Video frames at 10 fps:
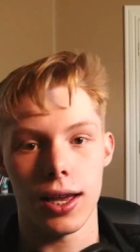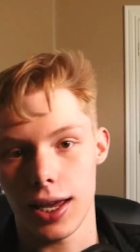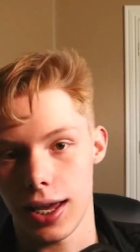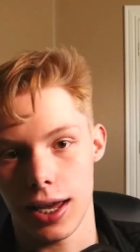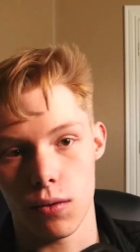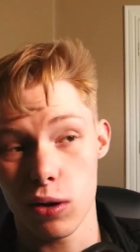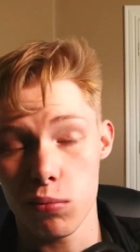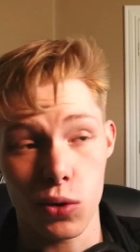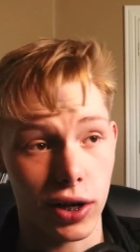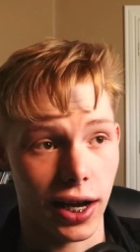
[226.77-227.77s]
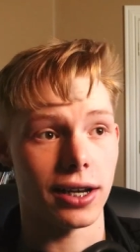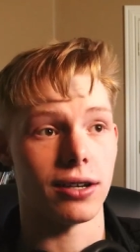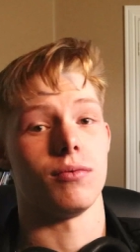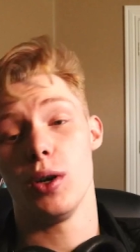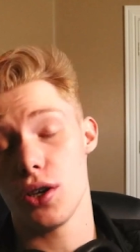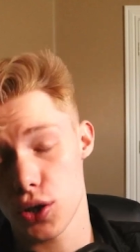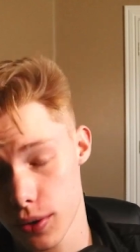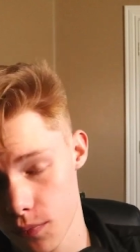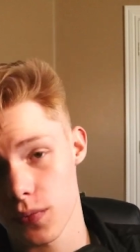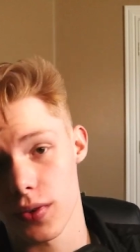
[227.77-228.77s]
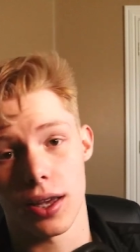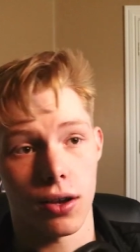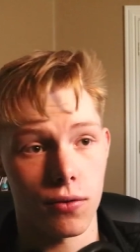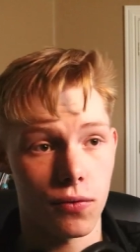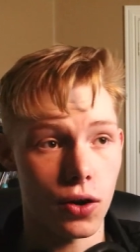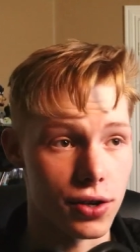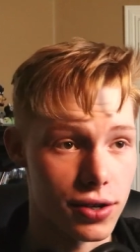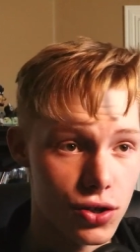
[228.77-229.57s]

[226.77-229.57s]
It hit 1.9, which for a